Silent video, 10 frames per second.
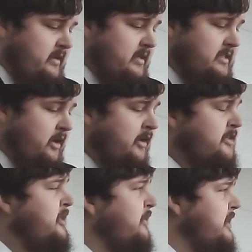this
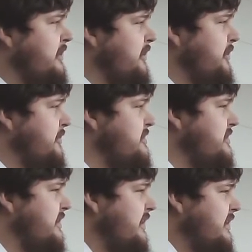also
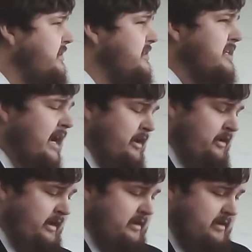includes
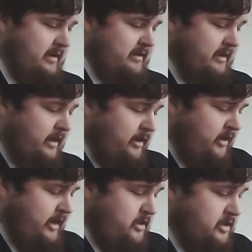desiring their
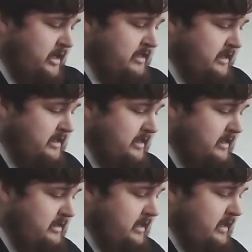good jesus
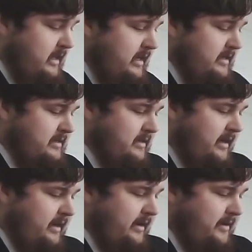is is
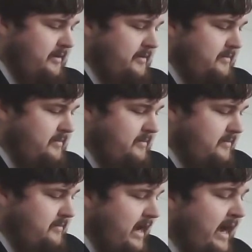uh,
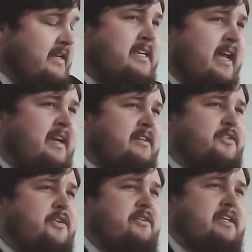not saying to
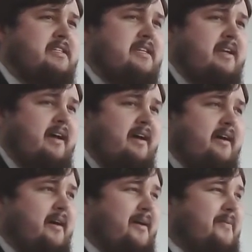do this in a,
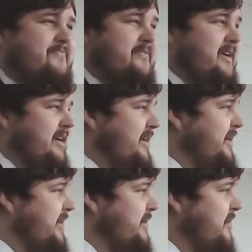a uh,
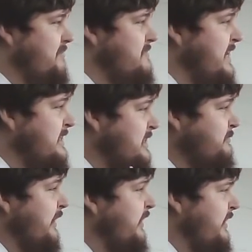uh, a, a mean
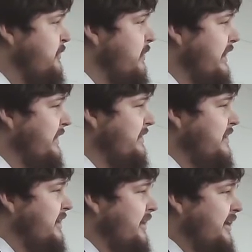spirited way
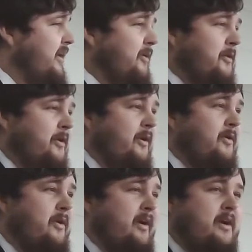uh, or,
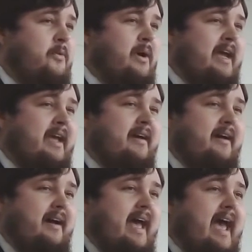or in a way
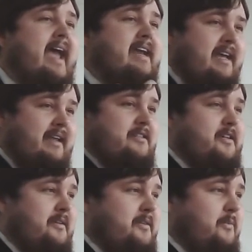uh, hating
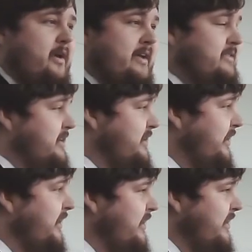the, the one that you're,